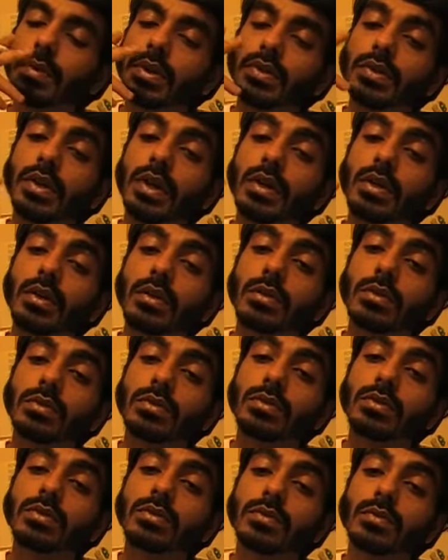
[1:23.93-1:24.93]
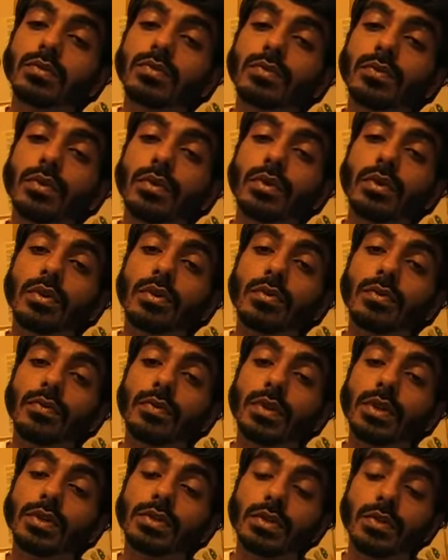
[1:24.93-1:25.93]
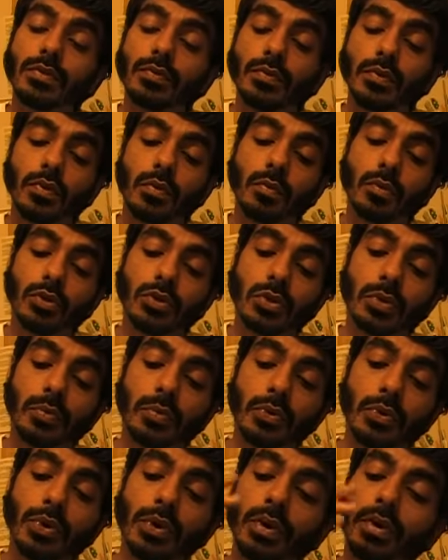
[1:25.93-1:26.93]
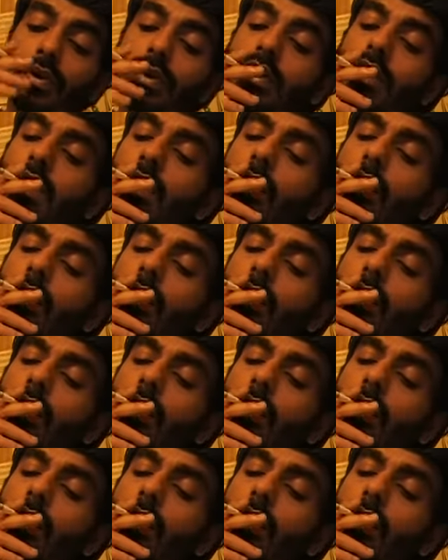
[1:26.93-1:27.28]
But technicals for first and foremost important.